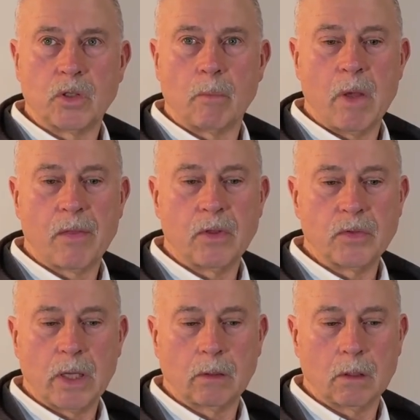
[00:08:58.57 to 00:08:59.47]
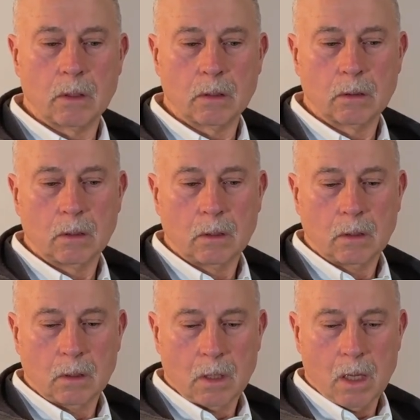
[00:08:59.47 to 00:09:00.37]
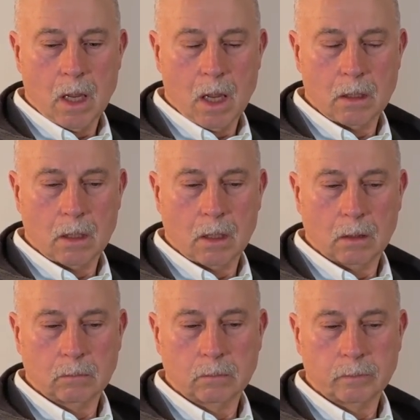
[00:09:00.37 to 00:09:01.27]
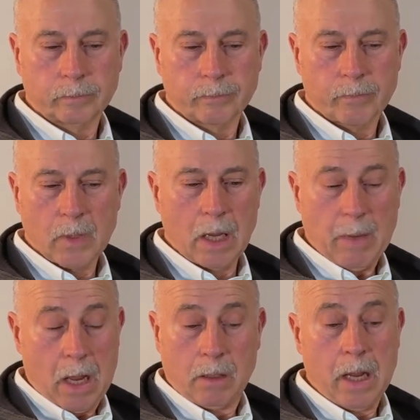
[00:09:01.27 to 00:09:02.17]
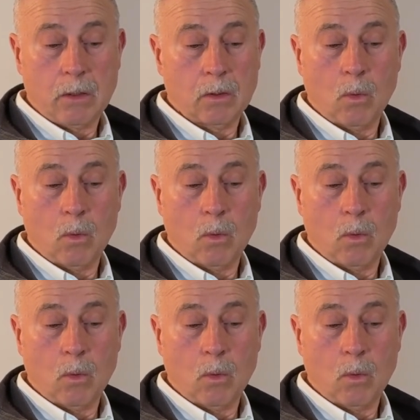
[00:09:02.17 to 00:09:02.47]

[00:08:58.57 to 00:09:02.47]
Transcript: methods that they had. I don't know